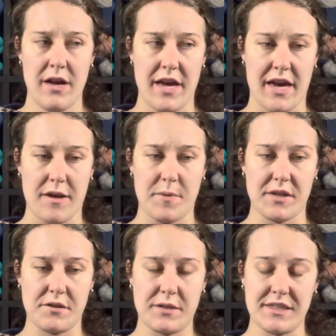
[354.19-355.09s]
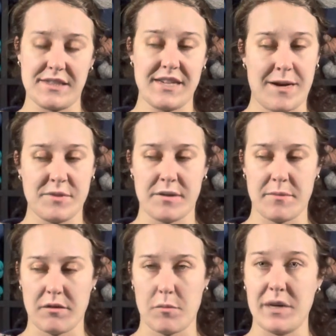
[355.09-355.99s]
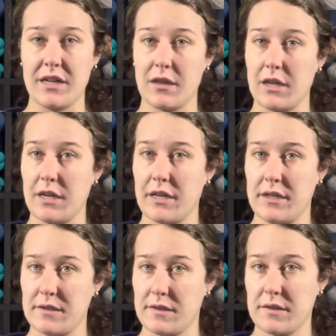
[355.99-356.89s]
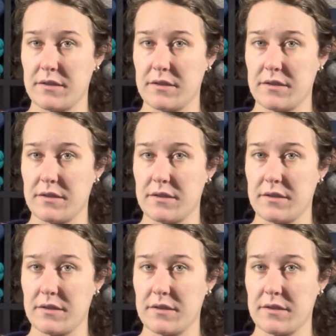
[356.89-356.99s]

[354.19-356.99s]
And because you get to stab something repeatedly, it is